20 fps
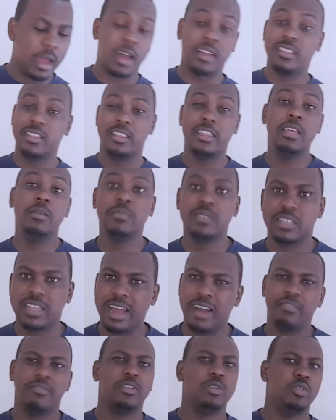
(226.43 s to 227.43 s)
the themes
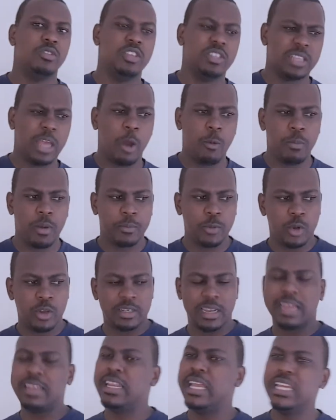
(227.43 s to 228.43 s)
covered on this album,
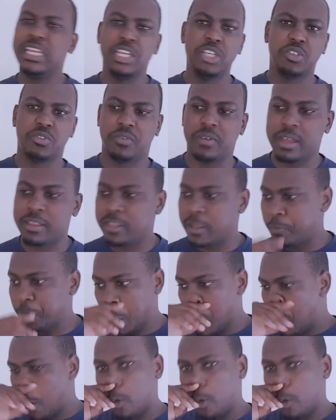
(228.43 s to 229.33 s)
unlike his father,